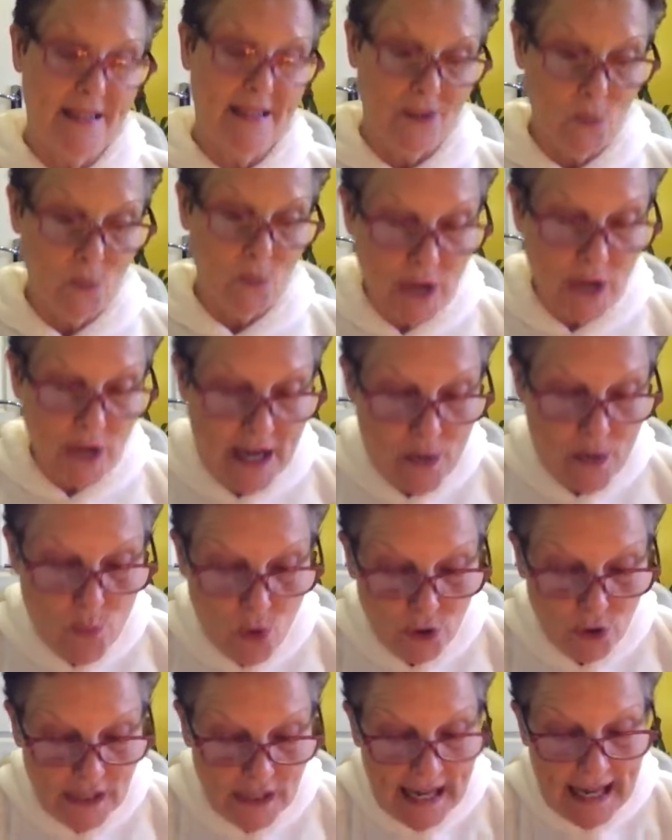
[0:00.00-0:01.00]
we
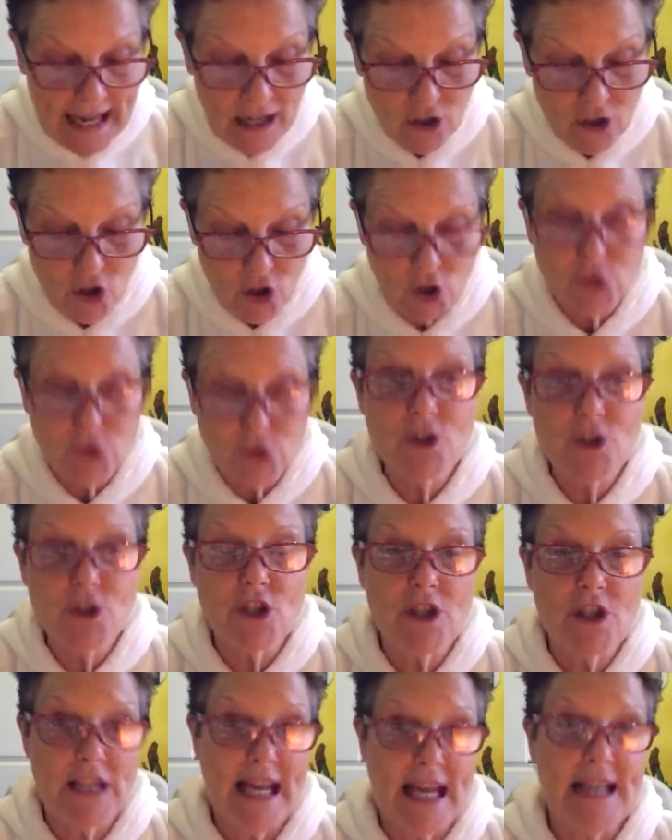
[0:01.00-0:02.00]
want our
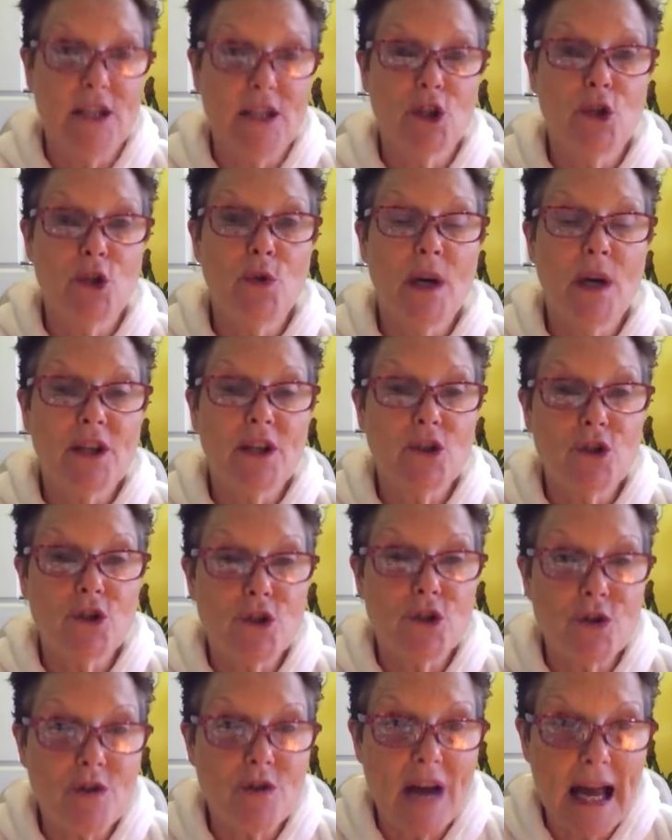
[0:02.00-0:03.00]
content to
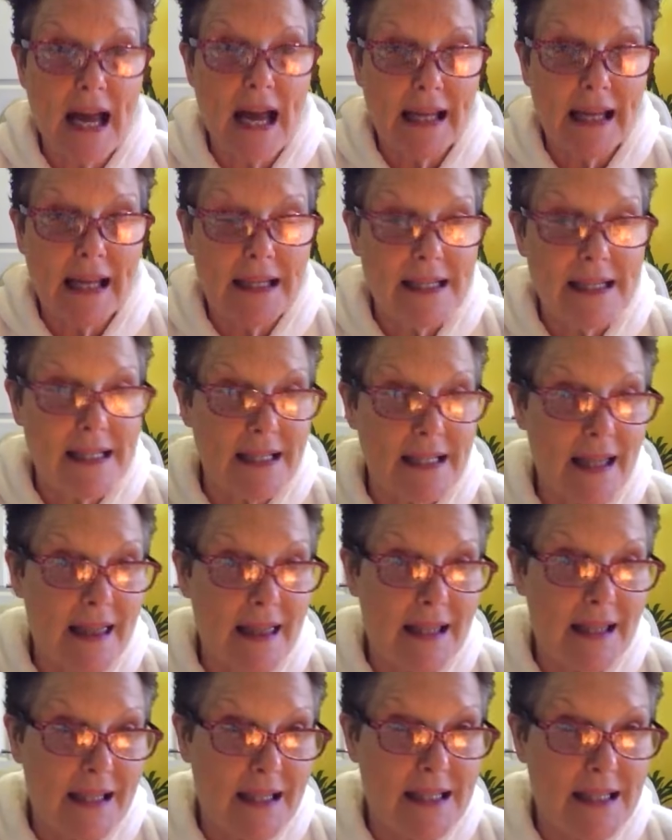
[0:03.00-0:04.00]
attract
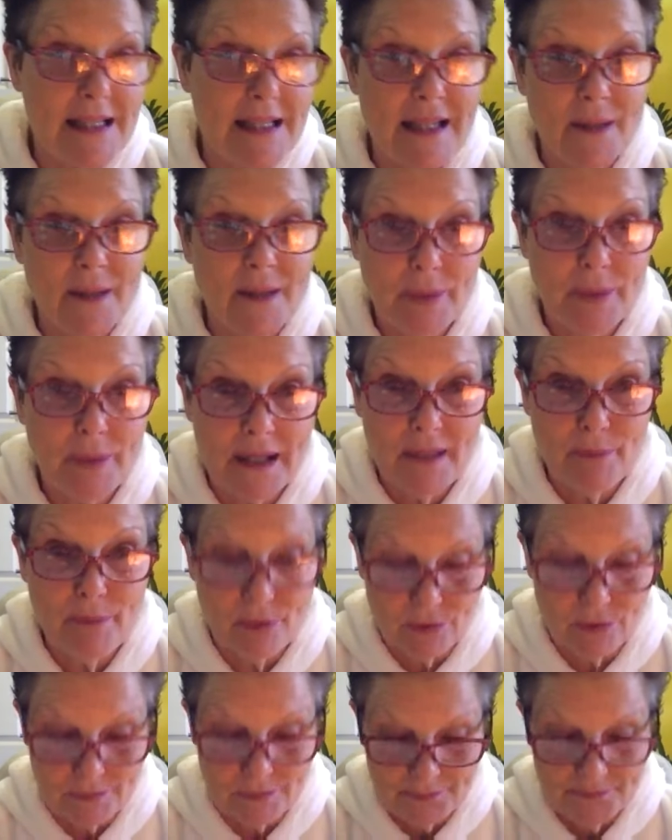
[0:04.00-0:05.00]
these
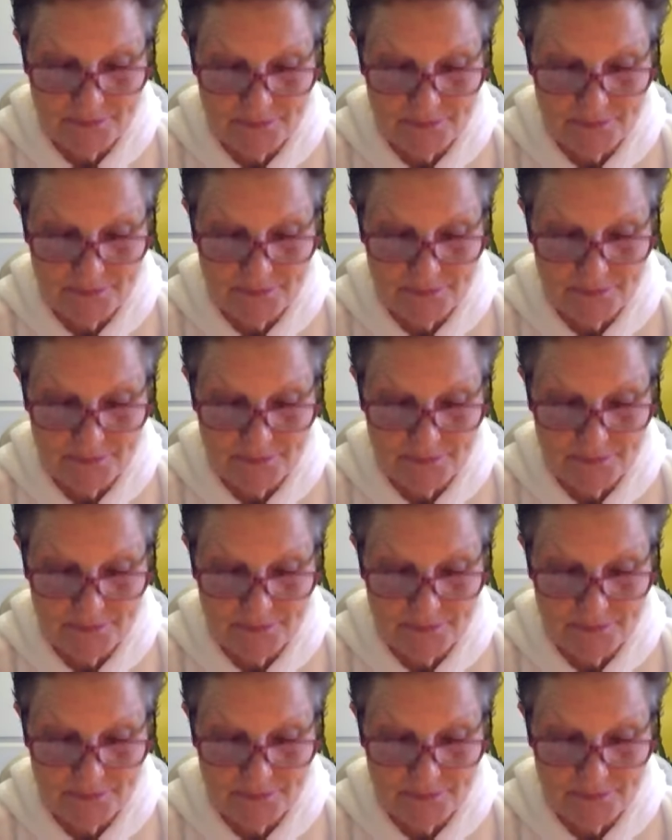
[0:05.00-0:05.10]
people,